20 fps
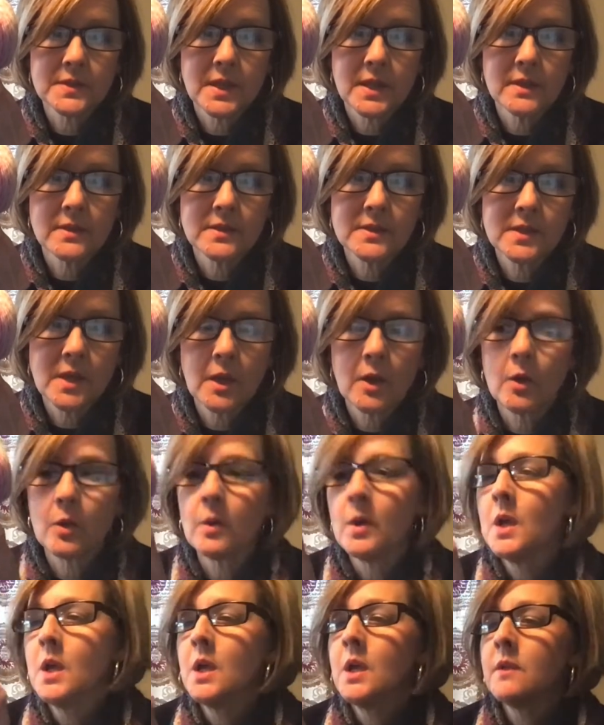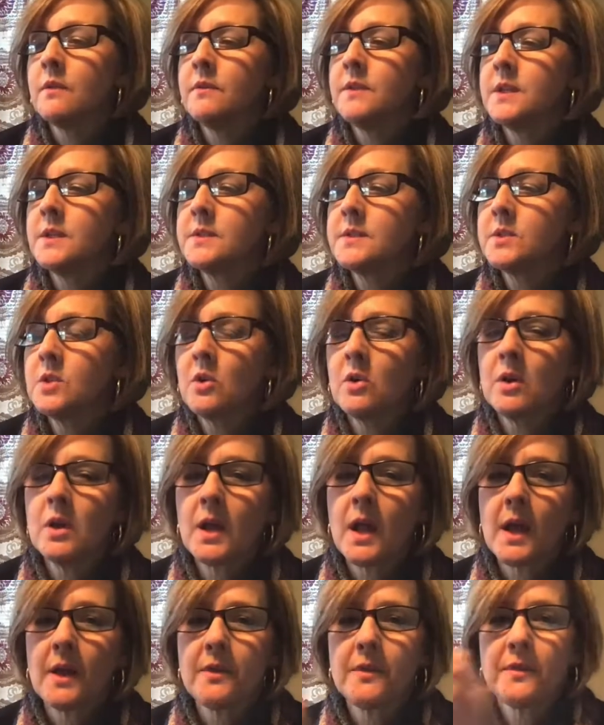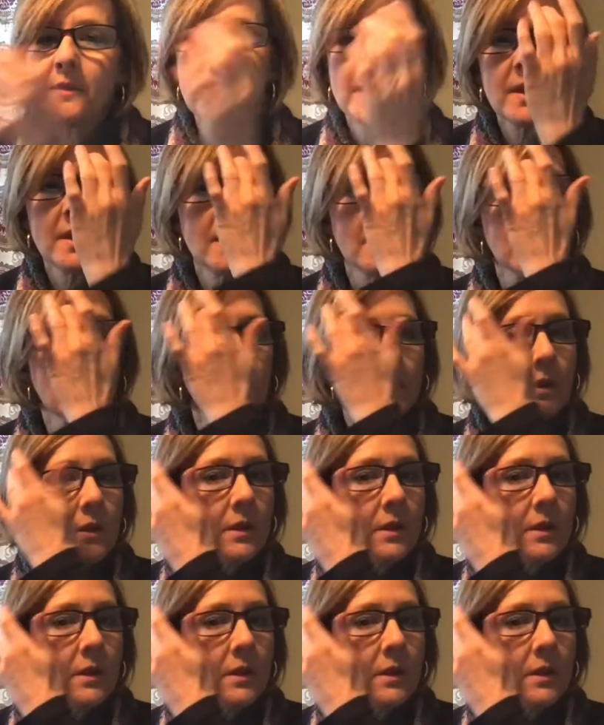And so this yarn, I think